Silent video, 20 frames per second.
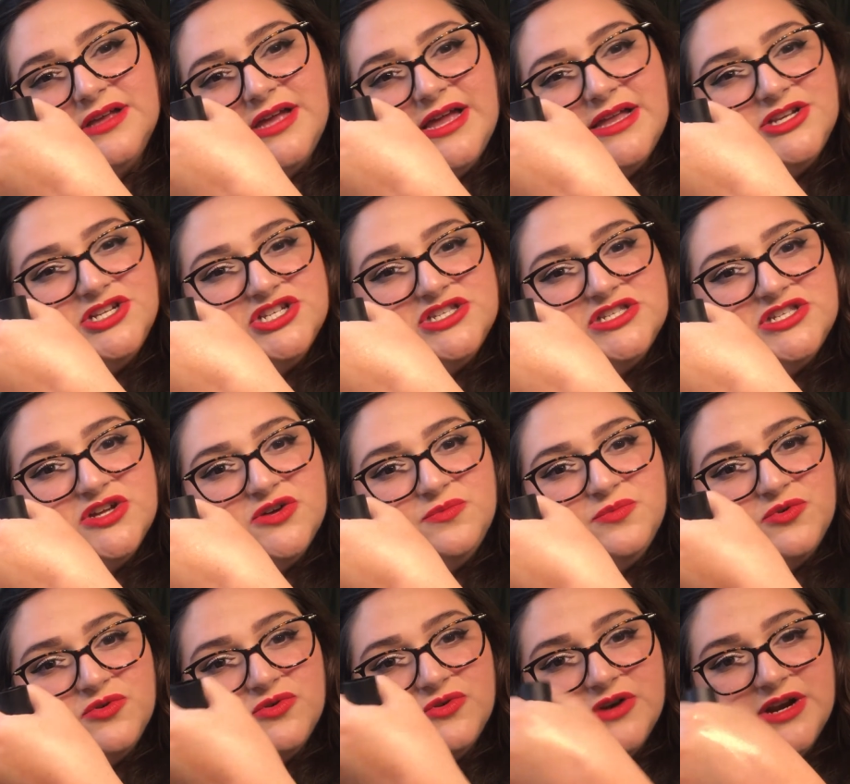just so
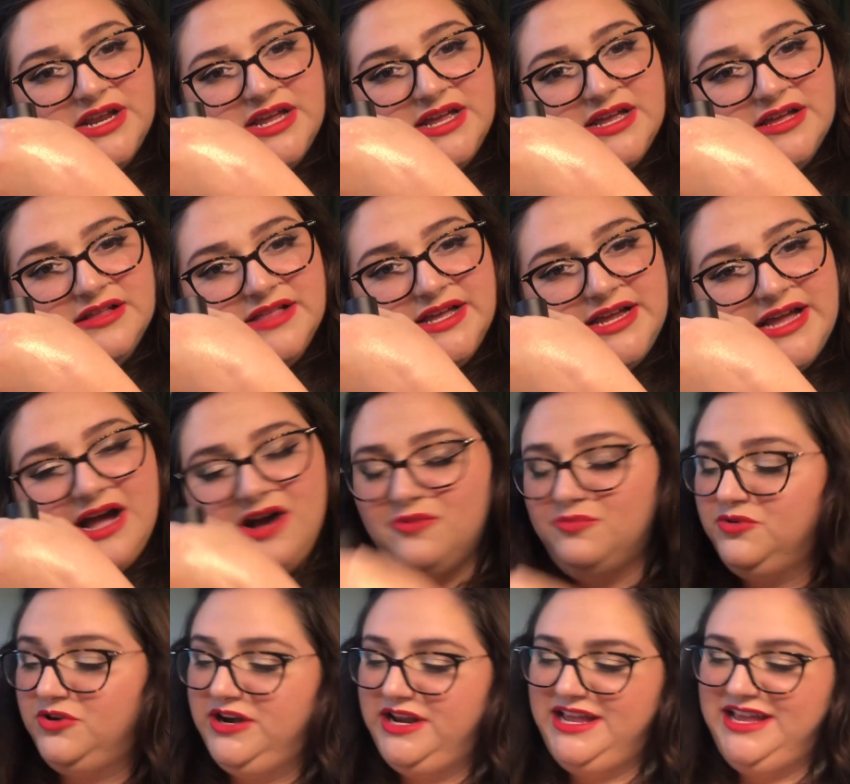pretty, like how
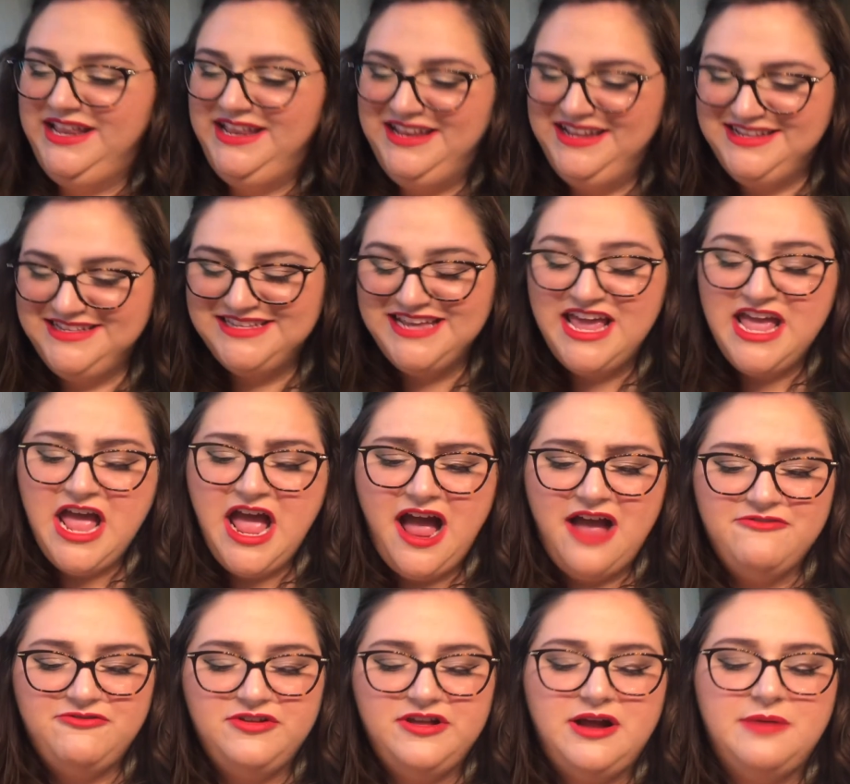pretty it is. I
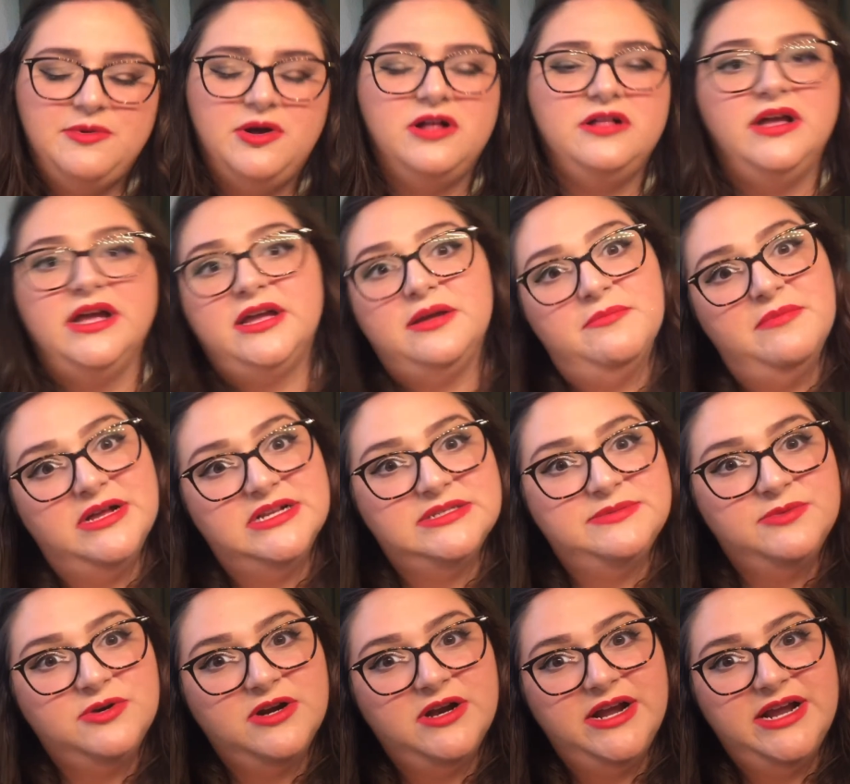feel like I'm all like
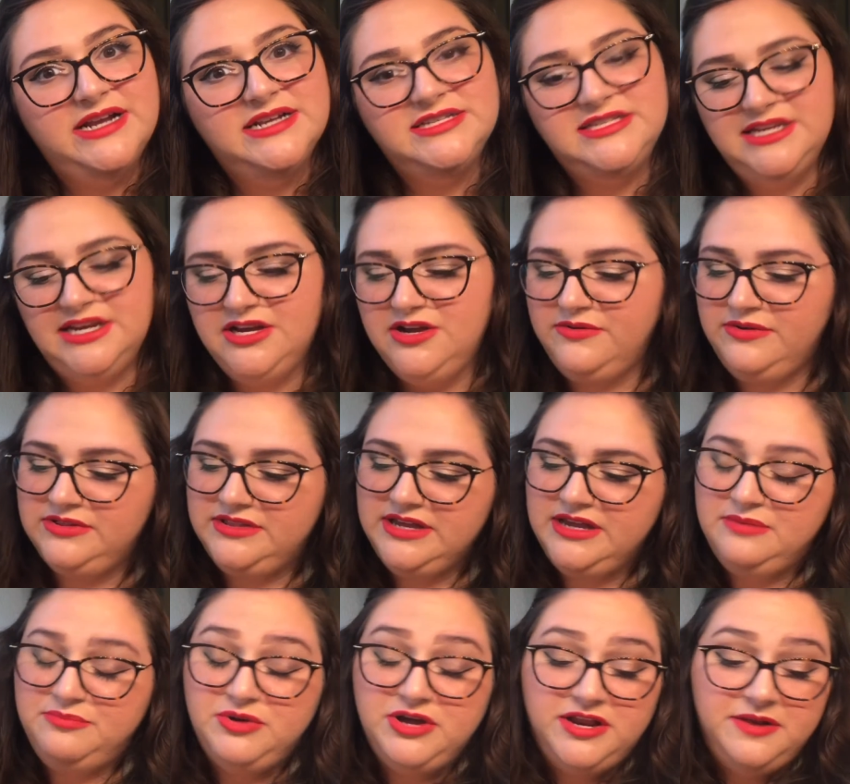mesmerized, you know, with
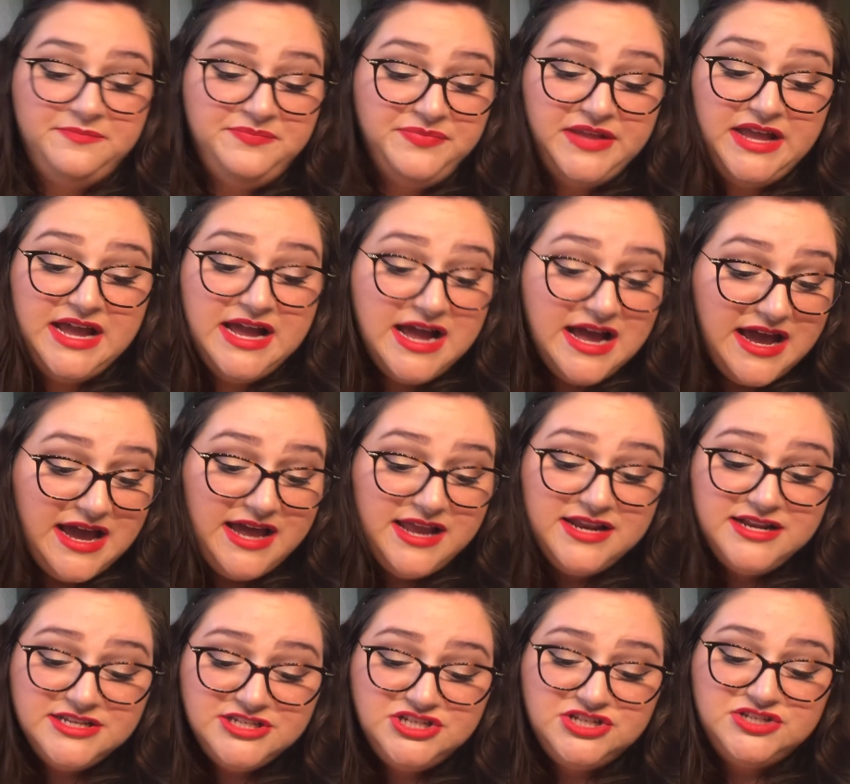it, but it
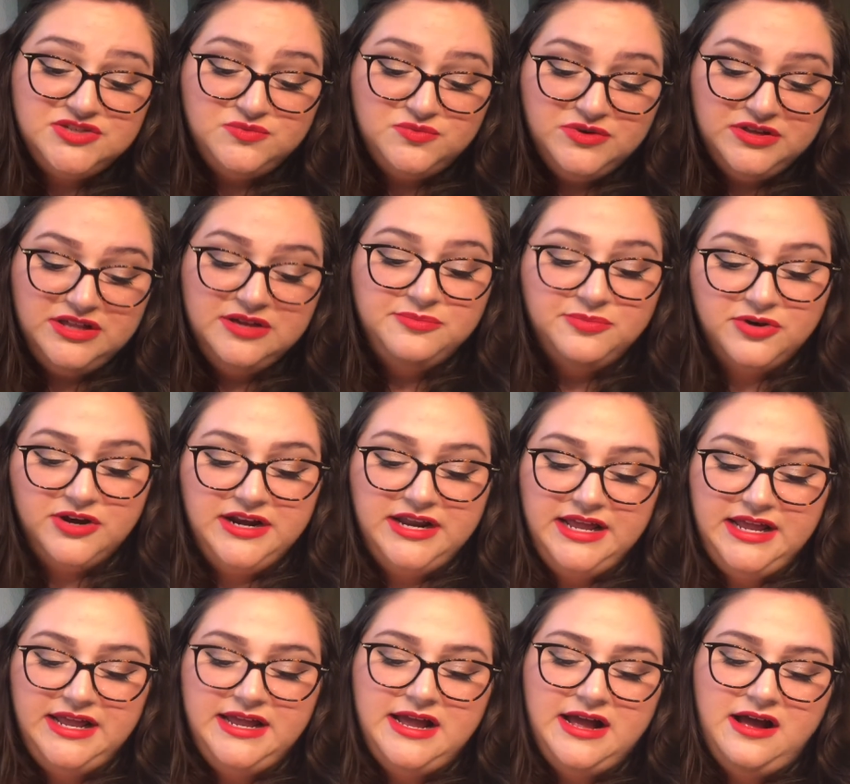is just really
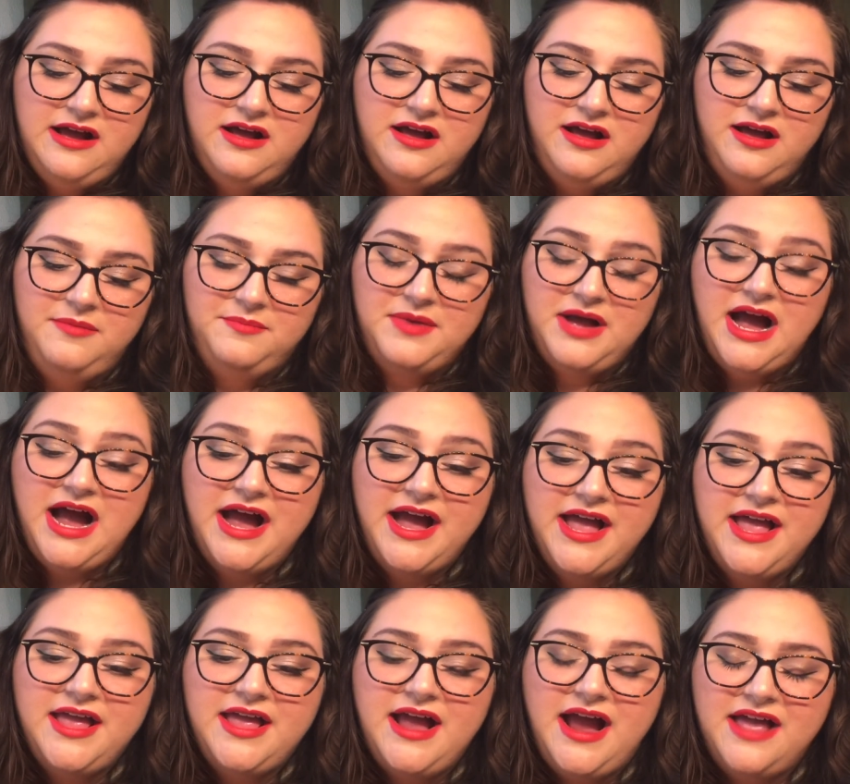pretty.
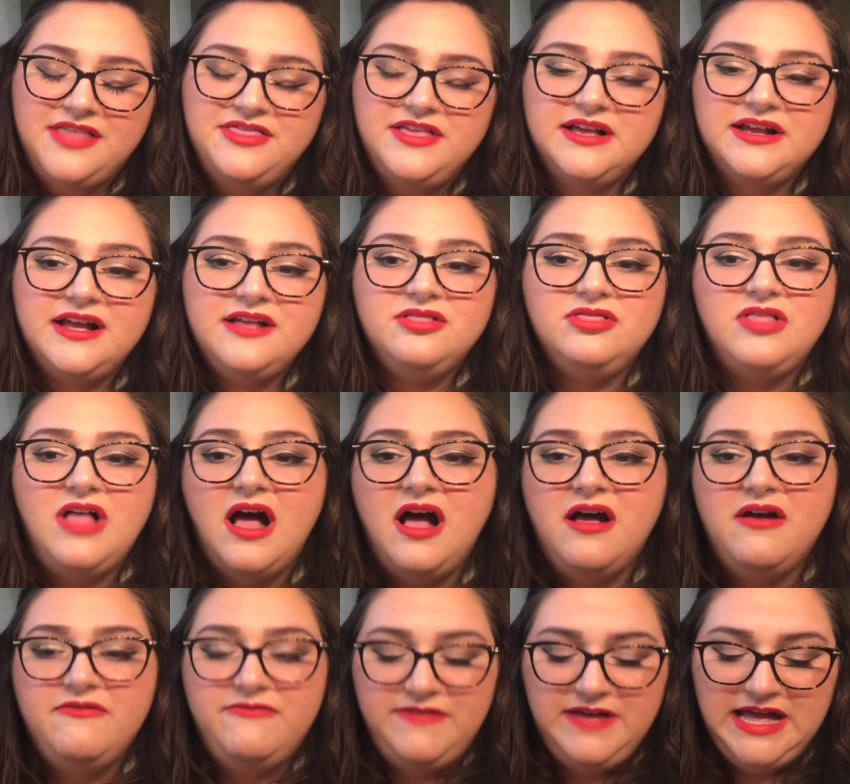I think I
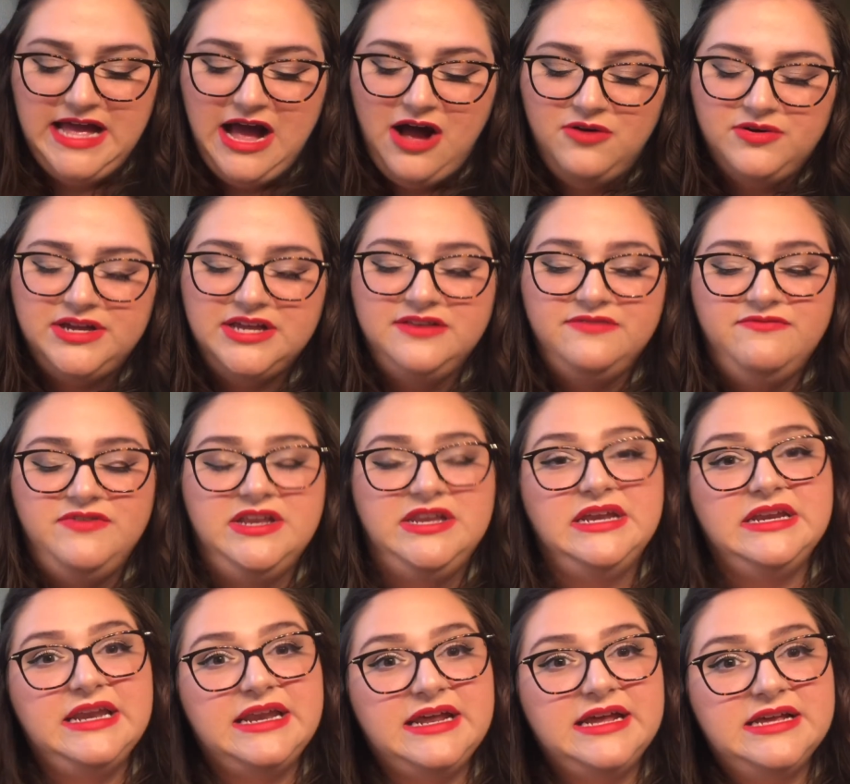love how
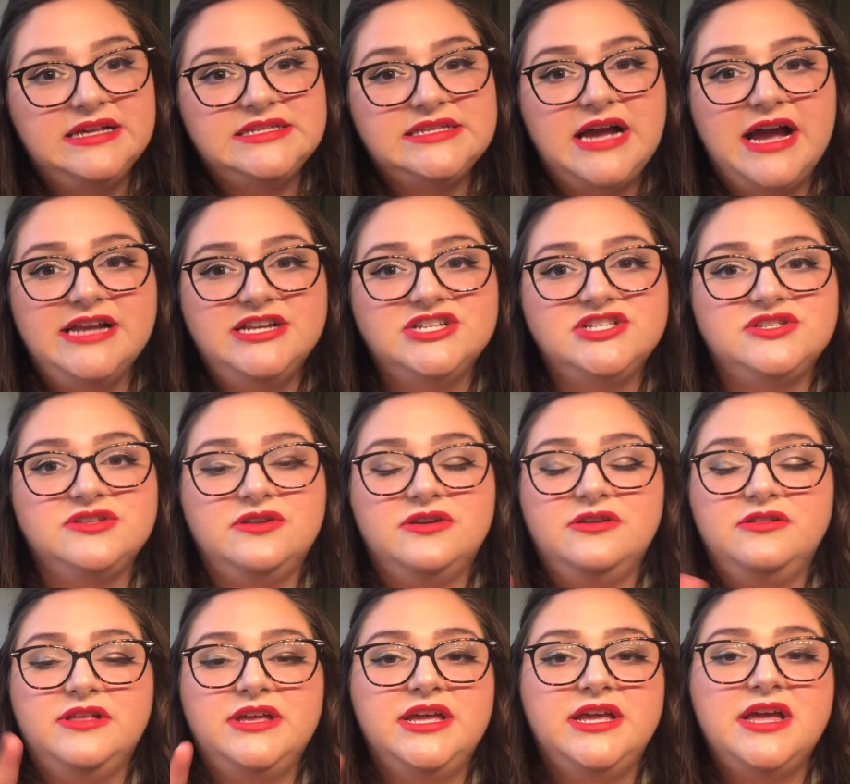convenient it is. I just
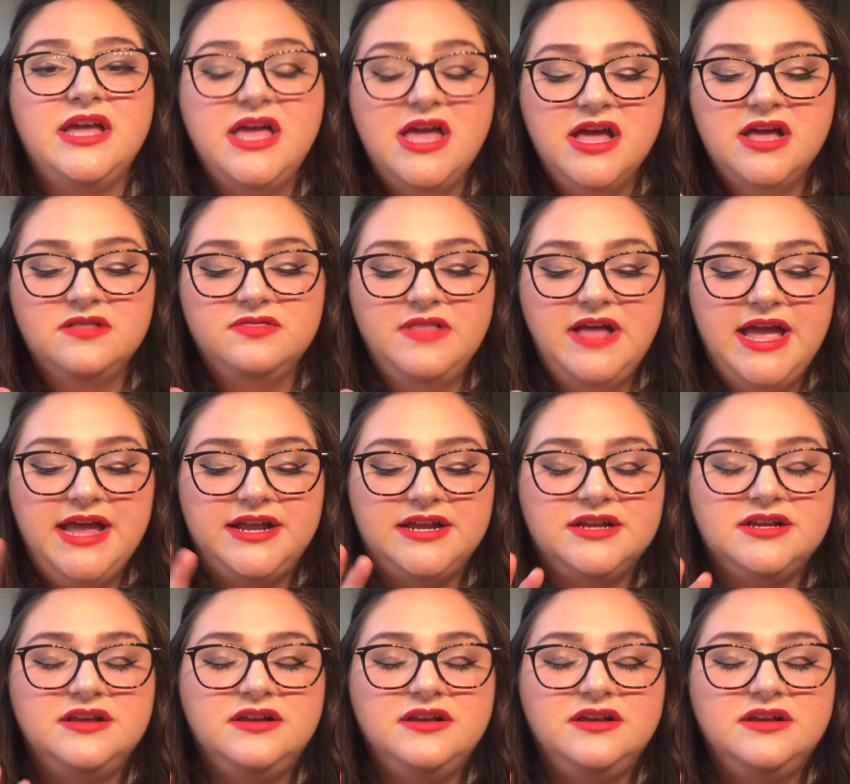literally like